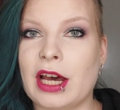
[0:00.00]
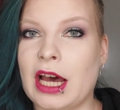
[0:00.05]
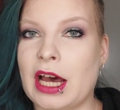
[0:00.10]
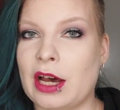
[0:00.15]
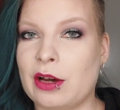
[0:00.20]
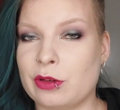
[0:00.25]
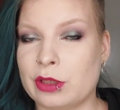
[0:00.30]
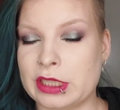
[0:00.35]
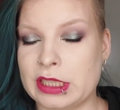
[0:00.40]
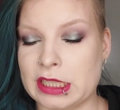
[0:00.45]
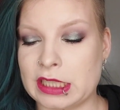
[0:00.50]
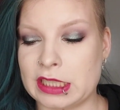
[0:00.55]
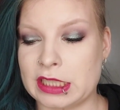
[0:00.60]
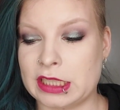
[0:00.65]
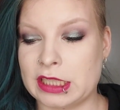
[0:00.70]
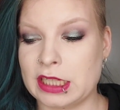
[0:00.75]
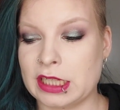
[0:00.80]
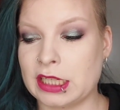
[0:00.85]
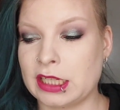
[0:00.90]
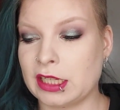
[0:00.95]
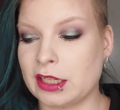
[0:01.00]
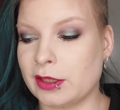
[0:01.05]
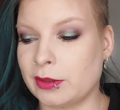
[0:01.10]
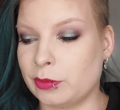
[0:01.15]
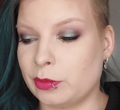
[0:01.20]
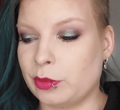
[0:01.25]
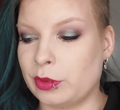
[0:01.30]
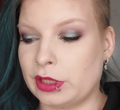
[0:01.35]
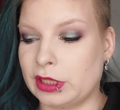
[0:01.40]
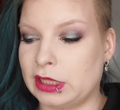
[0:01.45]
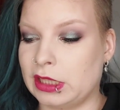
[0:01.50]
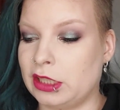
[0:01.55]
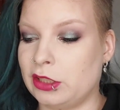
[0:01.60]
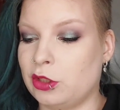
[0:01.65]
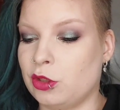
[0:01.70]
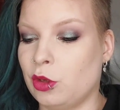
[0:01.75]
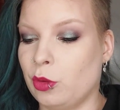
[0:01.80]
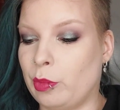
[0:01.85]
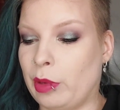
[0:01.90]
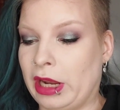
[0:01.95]
how I did with the
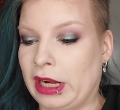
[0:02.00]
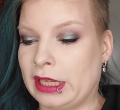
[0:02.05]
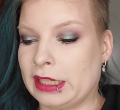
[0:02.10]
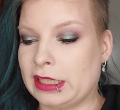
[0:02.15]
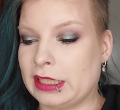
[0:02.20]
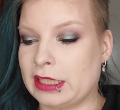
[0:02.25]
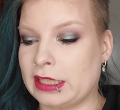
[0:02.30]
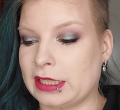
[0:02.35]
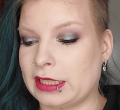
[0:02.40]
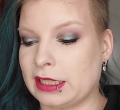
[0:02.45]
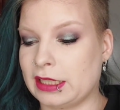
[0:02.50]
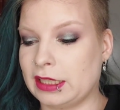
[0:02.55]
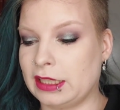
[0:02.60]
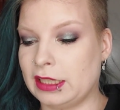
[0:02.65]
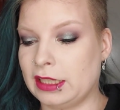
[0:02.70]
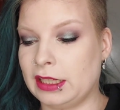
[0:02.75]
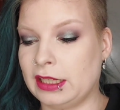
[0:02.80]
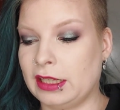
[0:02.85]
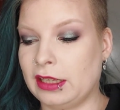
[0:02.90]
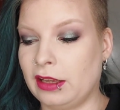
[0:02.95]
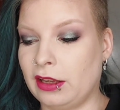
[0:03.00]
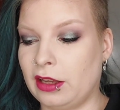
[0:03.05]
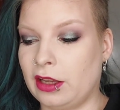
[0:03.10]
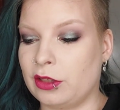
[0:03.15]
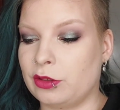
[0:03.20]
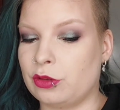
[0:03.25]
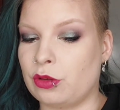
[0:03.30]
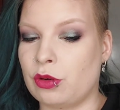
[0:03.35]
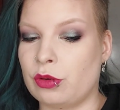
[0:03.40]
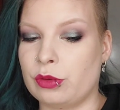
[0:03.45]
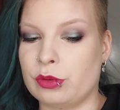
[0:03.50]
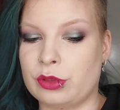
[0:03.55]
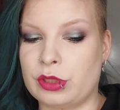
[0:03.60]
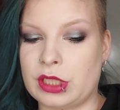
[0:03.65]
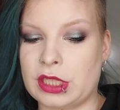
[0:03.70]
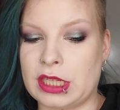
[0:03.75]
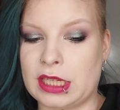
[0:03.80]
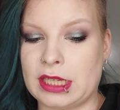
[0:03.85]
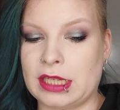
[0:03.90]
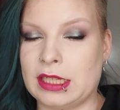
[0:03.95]
two palettes I rolled
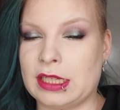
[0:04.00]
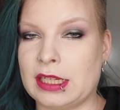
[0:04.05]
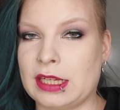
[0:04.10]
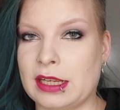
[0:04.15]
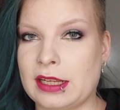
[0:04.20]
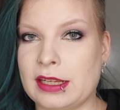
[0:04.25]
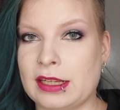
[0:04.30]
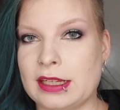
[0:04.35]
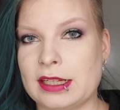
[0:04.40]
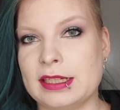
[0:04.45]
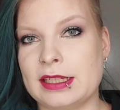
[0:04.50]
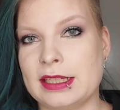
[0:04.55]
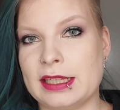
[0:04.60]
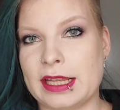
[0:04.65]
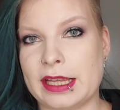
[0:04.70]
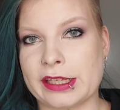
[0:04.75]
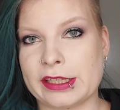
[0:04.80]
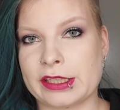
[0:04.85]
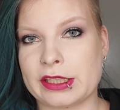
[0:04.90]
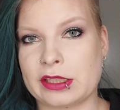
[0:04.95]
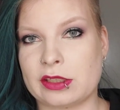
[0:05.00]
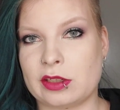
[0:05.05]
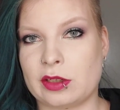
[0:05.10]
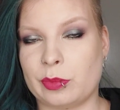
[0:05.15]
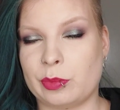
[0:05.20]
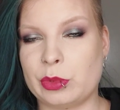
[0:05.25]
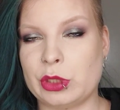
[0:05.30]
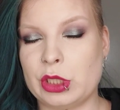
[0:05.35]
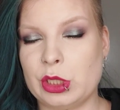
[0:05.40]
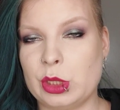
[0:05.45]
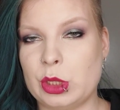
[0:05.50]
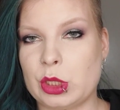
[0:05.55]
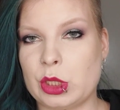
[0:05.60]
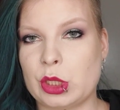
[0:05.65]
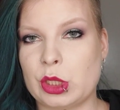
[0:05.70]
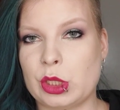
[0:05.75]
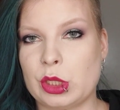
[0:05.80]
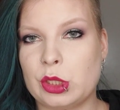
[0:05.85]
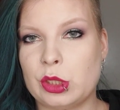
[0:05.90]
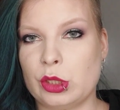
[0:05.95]
in last update.
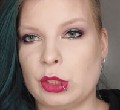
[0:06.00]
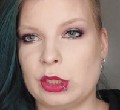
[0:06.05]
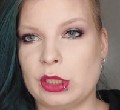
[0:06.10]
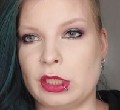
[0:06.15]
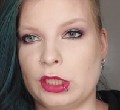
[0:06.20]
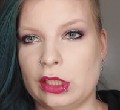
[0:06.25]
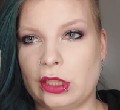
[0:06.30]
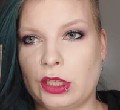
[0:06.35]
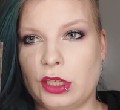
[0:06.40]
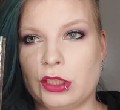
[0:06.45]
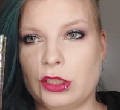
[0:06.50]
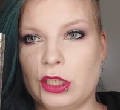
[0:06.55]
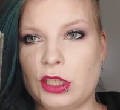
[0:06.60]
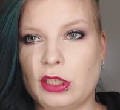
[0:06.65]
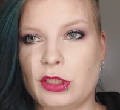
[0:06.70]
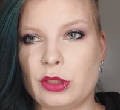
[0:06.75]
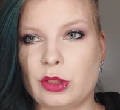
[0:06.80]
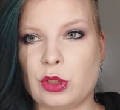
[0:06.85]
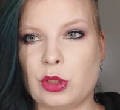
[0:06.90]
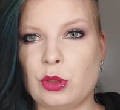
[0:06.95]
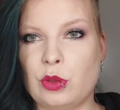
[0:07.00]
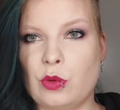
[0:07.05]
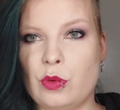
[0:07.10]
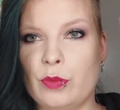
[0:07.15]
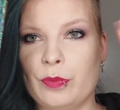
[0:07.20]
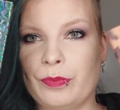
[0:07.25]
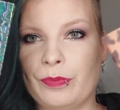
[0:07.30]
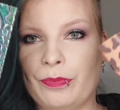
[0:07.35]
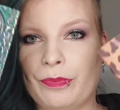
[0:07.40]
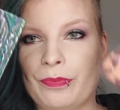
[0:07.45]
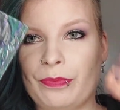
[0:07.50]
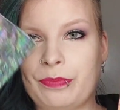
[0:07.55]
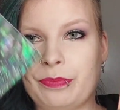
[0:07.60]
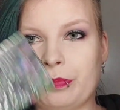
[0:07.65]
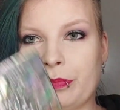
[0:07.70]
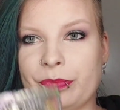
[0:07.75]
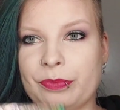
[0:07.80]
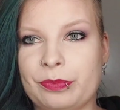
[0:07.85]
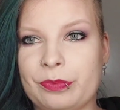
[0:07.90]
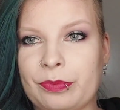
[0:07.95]
And they're these two.
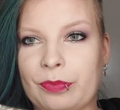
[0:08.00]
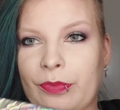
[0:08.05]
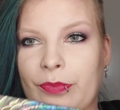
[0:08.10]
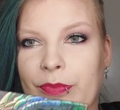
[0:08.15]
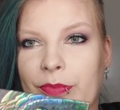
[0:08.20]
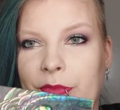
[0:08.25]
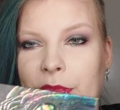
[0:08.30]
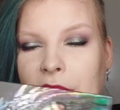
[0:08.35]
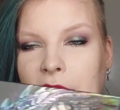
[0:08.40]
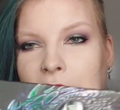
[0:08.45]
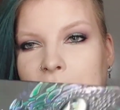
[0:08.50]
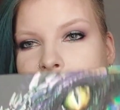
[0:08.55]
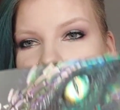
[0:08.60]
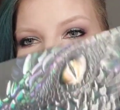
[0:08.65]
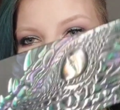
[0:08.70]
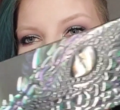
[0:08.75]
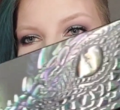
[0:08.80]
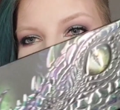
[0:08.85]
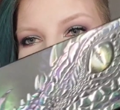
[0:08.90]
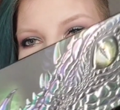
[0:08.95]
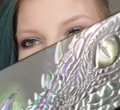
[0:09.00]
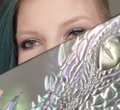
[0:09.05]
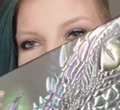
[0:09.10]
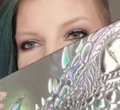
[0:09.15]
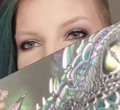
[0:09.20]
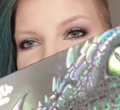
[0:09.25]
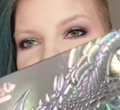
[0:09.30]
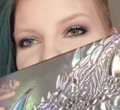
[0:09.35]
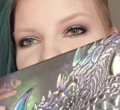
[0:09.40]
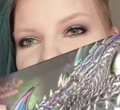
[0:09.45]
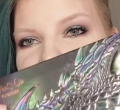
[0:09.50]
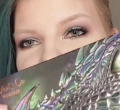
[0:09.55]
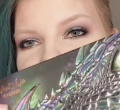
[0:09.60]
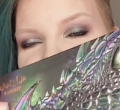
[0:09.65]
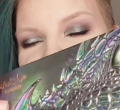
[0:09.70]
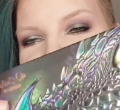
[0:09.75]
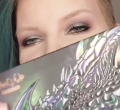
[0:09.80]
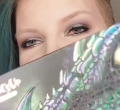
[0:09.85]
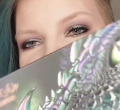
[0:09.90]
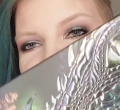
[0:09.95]
Look at this beautiful
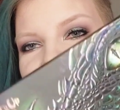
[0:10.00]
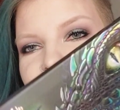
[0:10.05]
one.